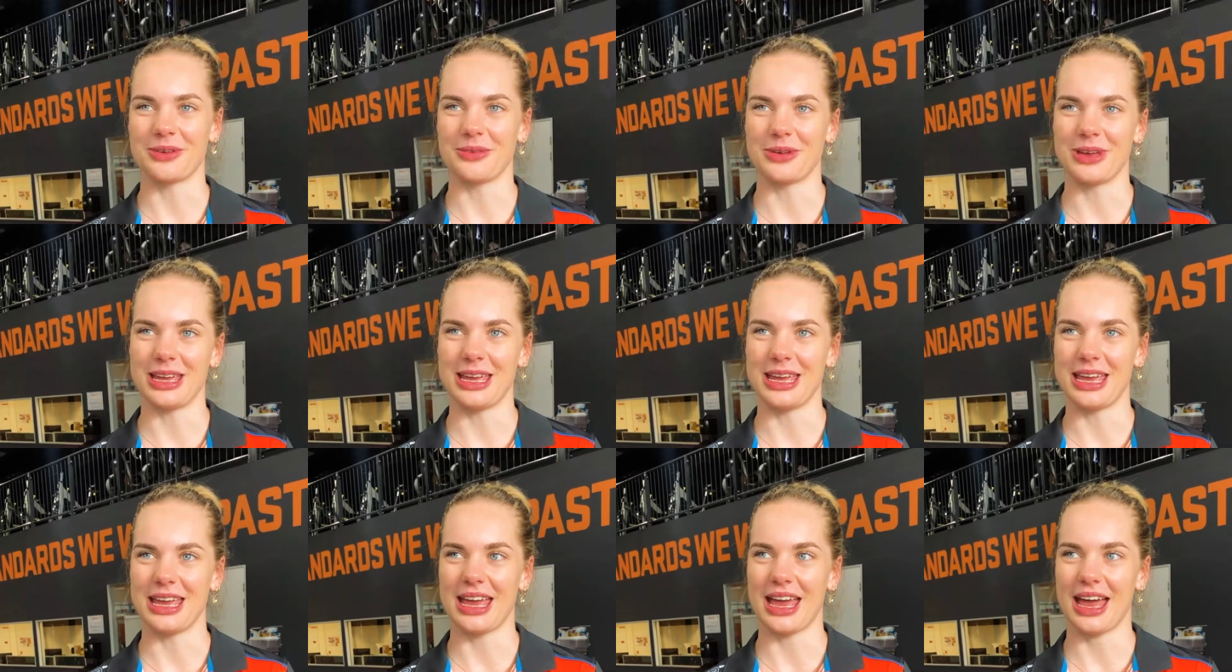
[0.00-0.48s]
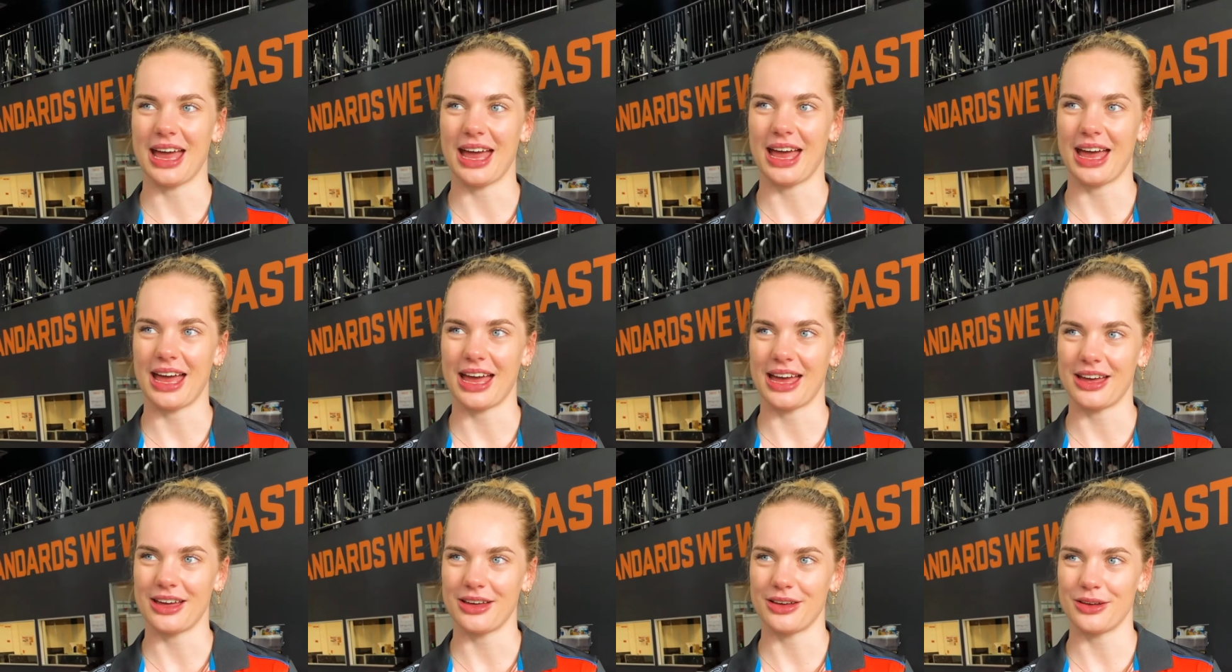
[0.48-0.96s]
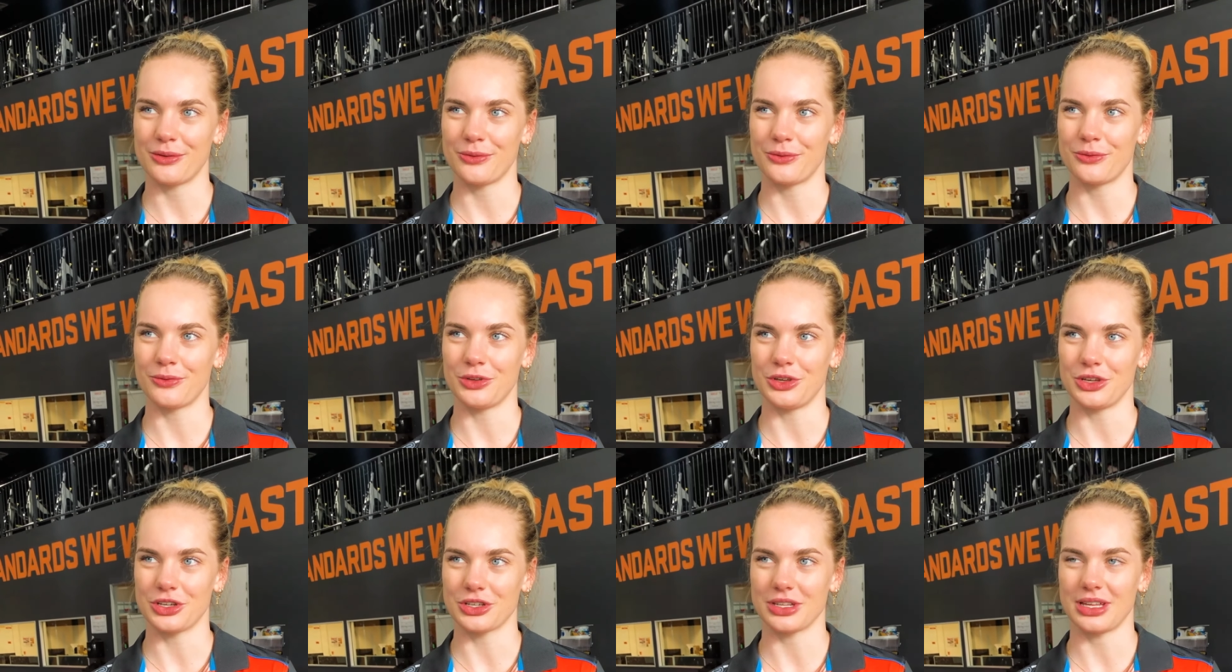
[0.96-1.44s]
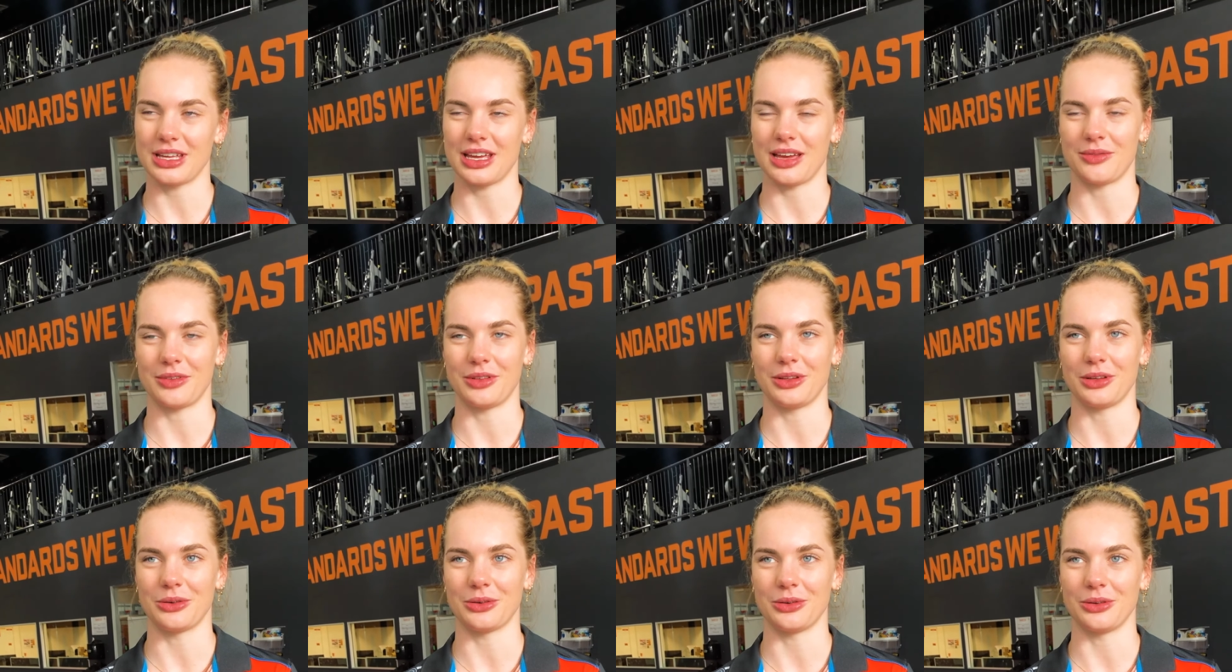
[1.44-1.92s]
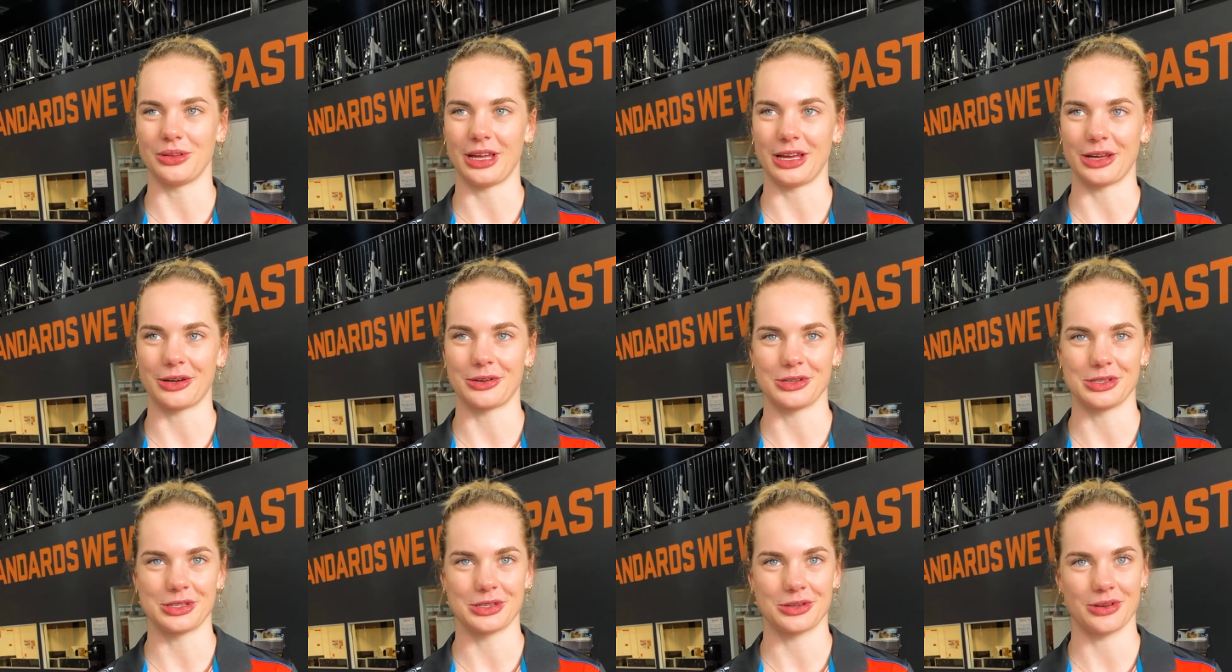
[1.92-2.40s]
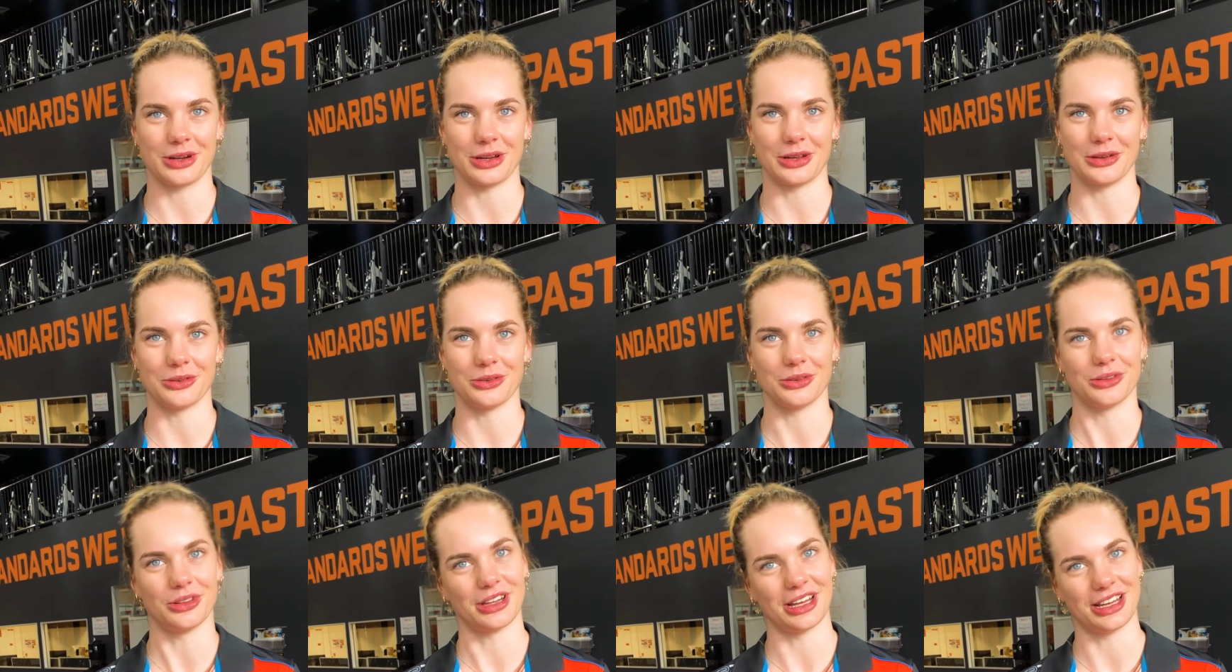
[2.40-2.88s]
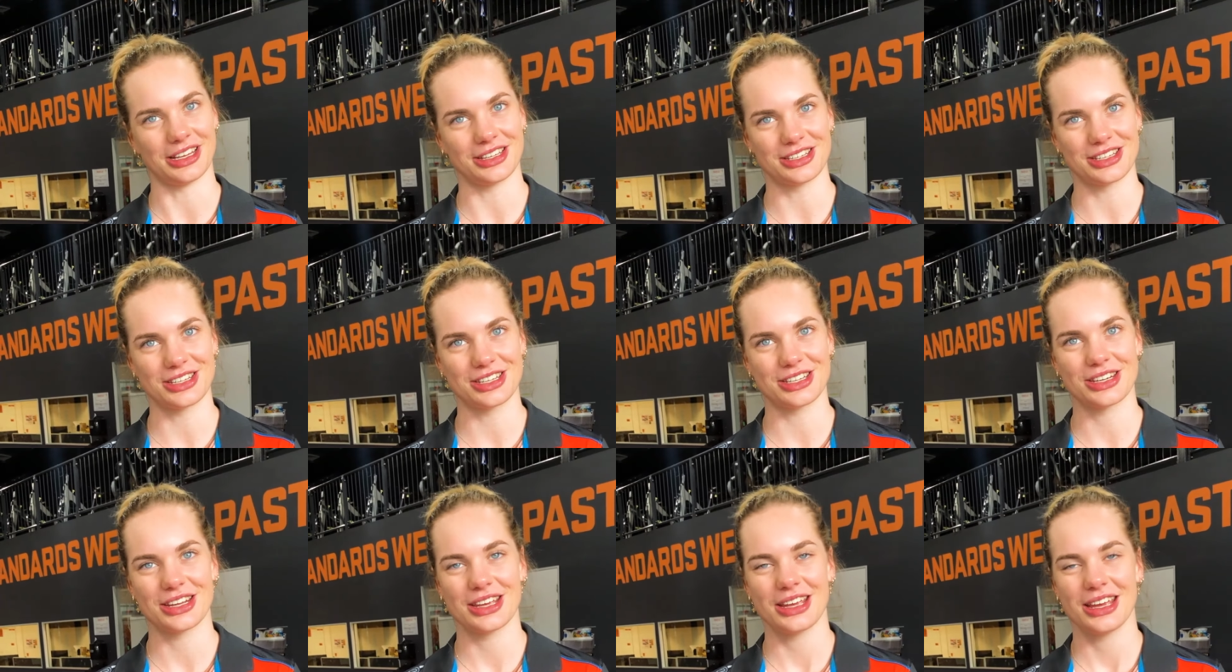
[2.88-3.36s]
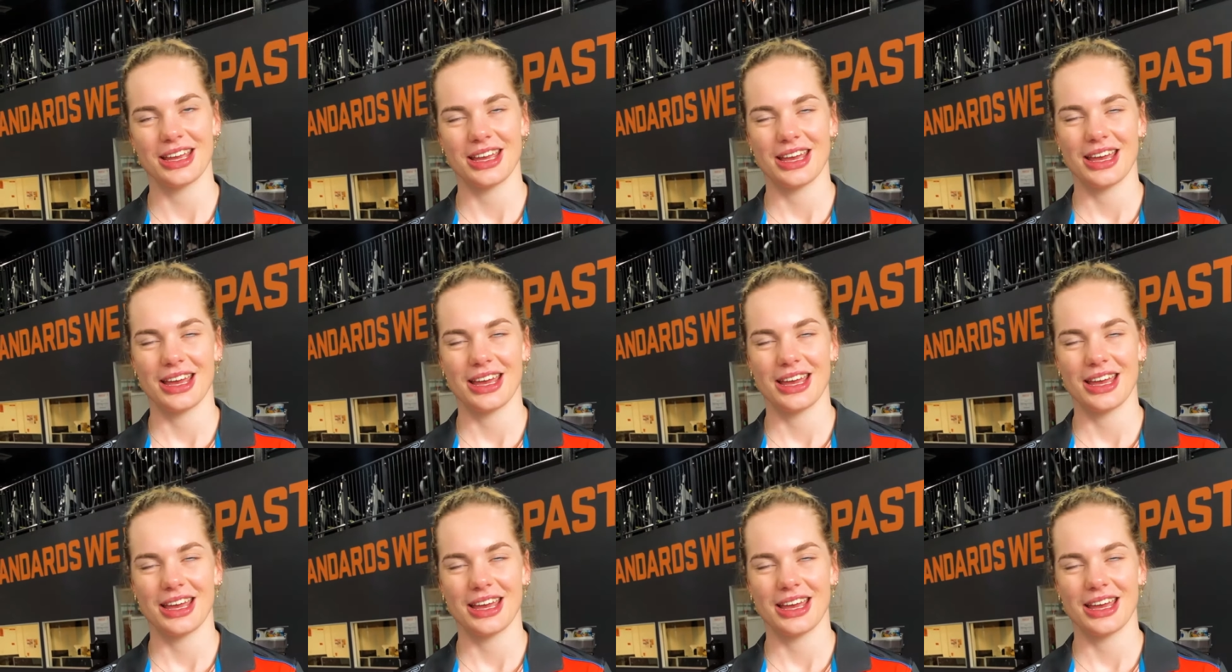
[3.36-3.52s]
we have usually have a little like Kris Kringle lunch